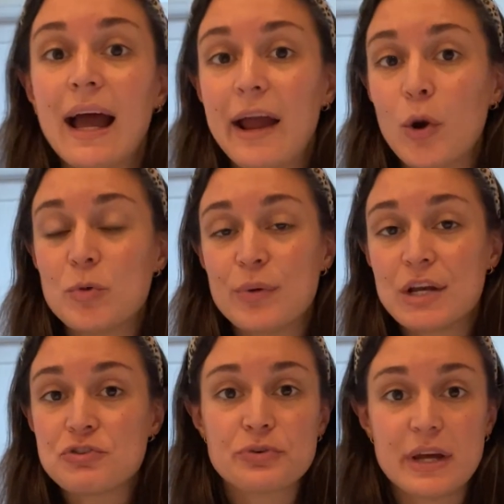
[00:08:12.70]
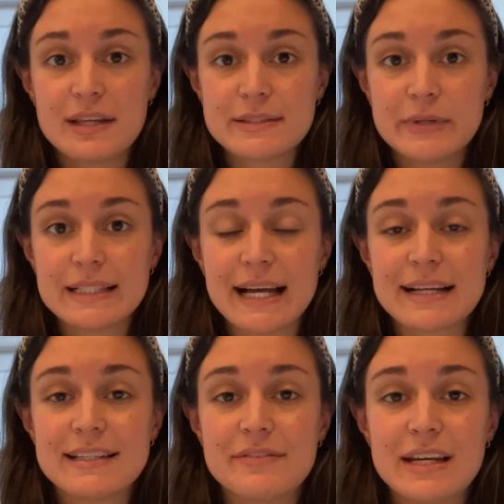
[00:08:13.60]
I hope you enjoy this week's
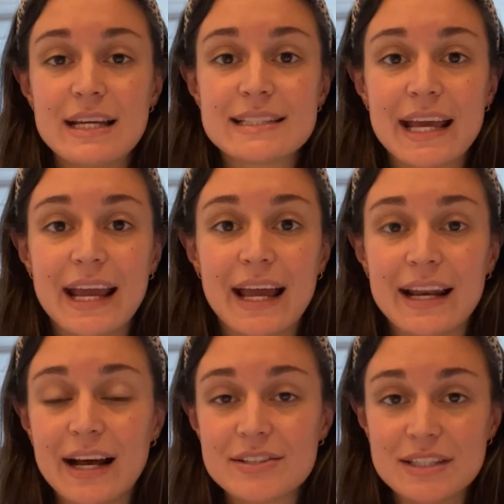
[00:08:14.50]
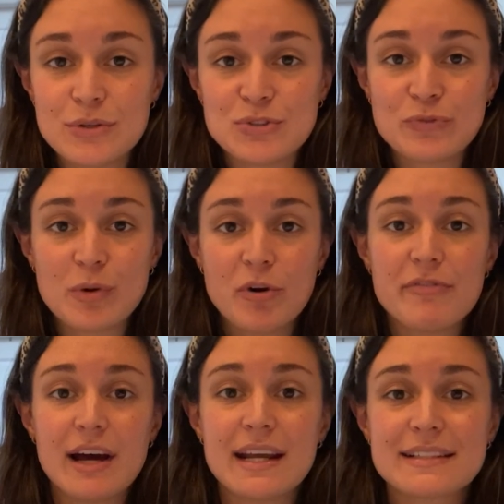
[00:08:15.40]
activities and I'll see you soon for more
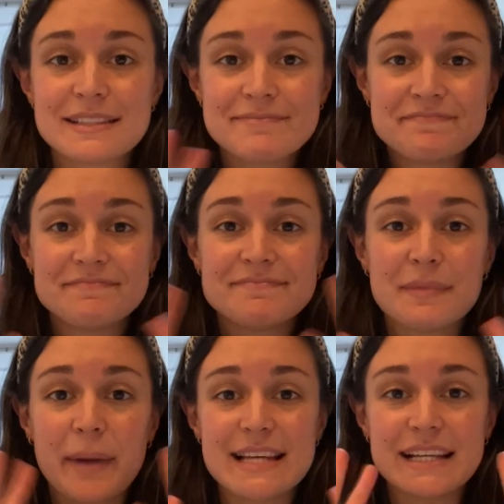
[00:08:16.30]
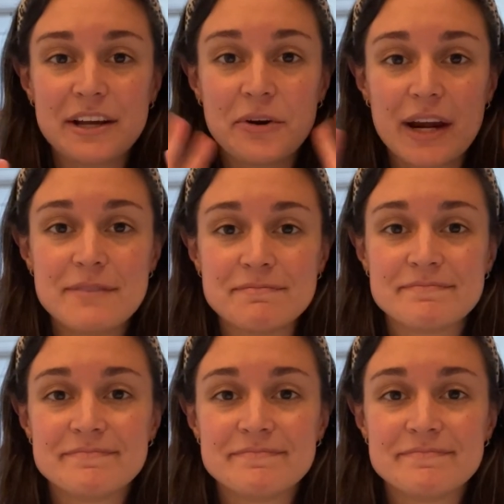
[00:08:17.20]
phonics. Bye second grade.